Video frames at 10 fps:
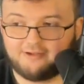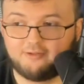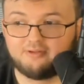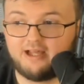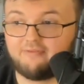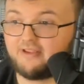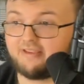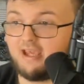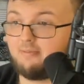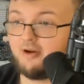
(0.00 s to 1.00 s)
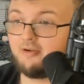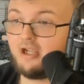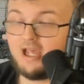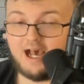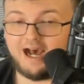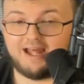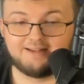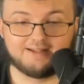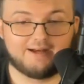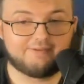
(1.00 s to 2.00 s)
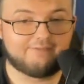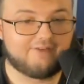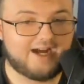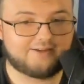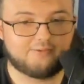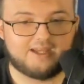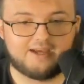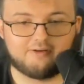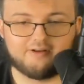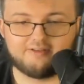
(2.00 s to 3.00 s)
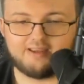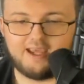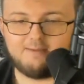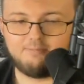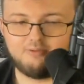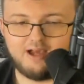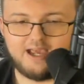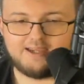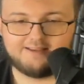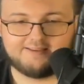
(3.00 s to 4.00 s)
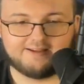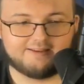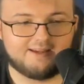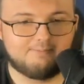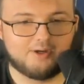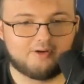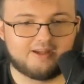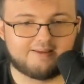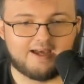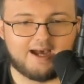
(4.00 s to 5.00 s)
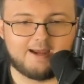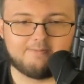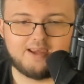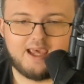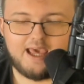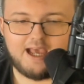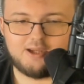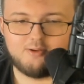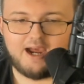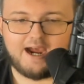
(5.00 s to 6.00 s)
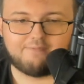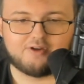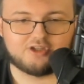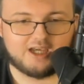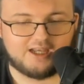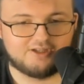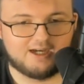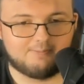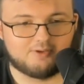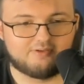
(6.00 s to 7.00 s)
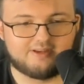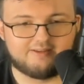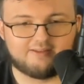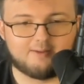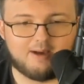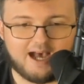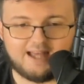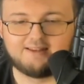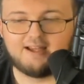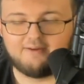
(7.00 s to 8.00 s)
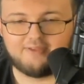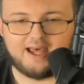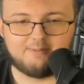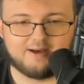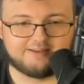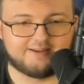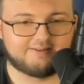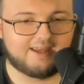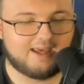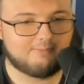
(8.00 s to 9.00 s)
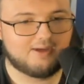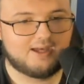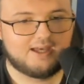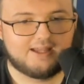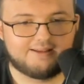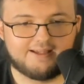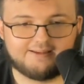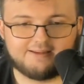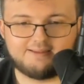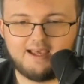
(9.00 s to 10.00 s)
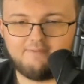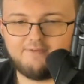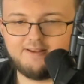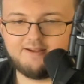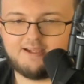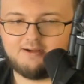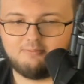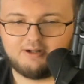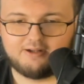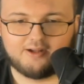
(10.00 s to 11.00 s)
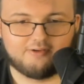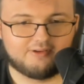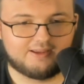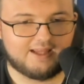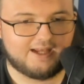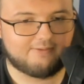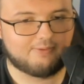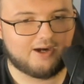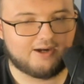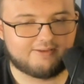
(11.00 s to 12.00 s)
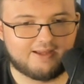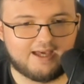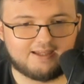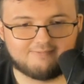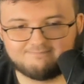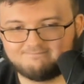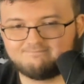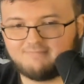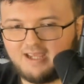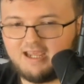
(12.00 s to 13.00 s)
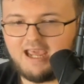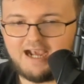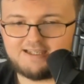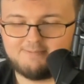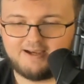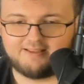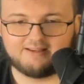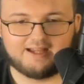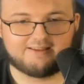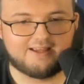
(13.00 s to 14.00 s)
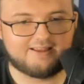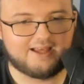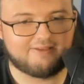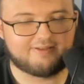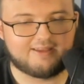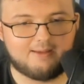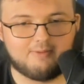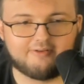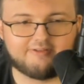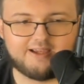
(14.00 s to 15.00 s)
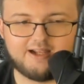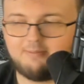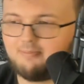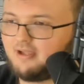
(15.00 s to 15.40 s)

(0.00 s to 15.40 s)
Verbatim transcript: do love this game mode. I love the fact you can't call the same play 60 billion times, and you have to change up your system. I love that about this game. This is definitely one of those things where it's like... It actually makes a lot of sense how this game mode is set up.